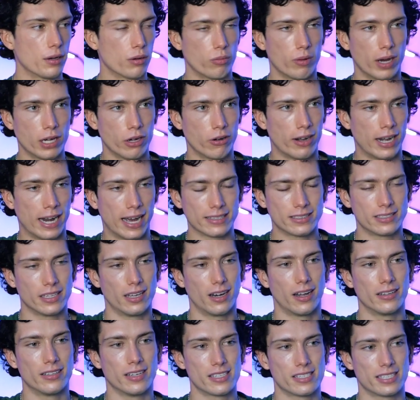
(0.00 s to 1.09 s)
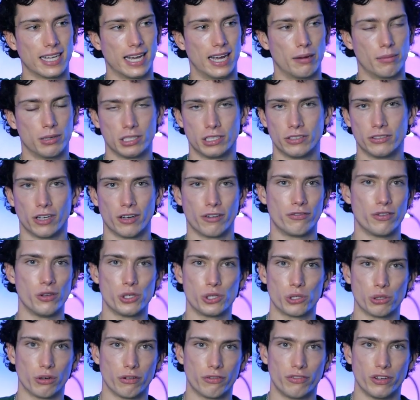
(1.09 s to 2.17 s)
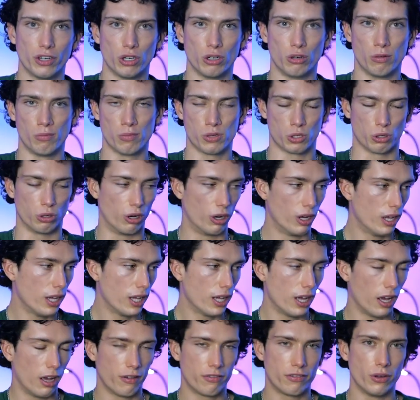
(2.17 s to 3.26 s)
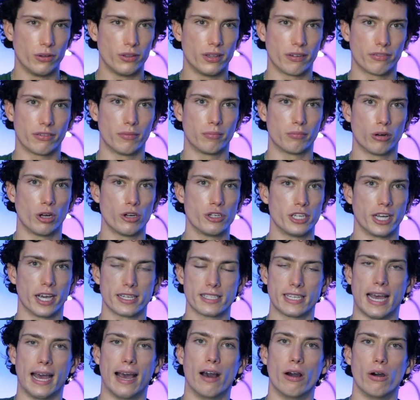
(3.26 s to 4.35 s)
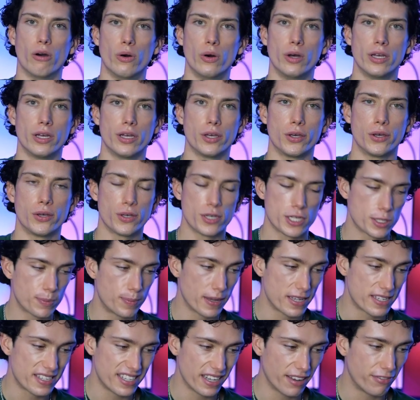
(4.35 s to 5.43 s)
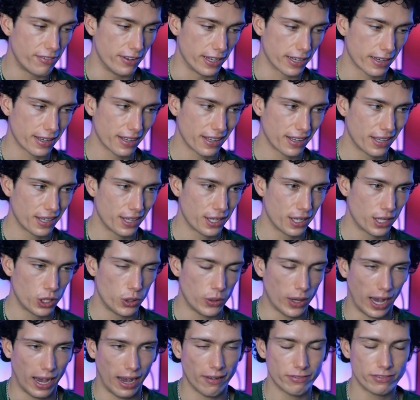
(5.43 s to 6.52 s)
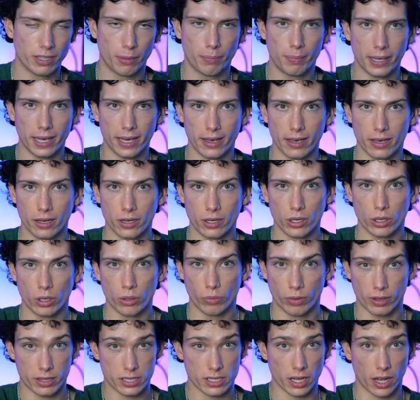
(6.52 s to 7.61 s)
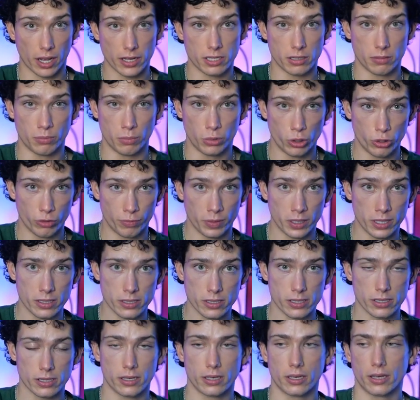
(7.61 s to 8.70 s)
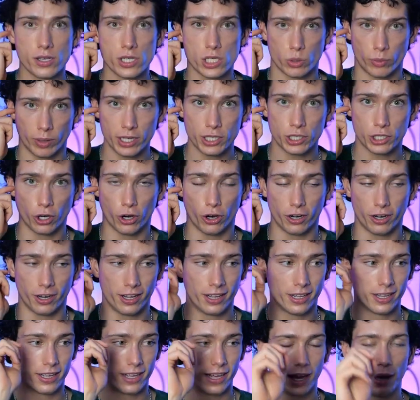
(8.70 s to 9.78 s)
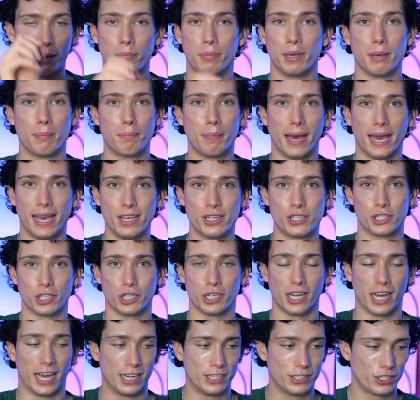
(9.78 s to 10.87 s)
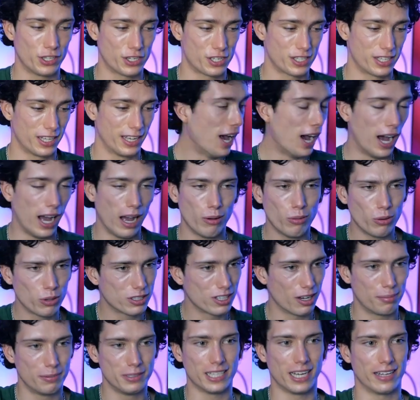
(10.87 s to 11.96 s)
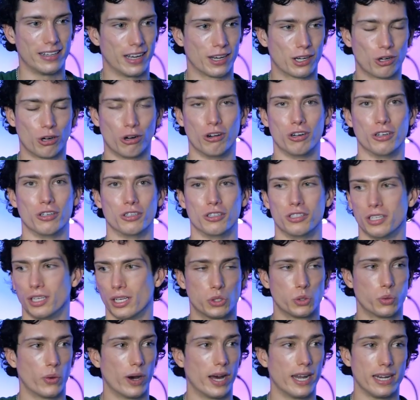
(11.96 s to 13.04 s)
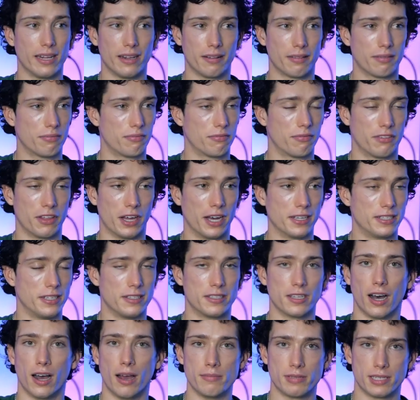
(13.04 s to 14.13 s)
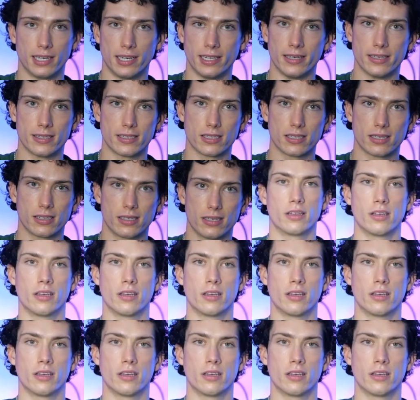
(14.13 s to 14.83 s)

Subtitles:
when you're an actor, you'll understand once you've done a few short films or a few different projects, how specific you have to be with certain movements. Switch on and be patient and just, I walked up and down that corridor 20, 30 times at least.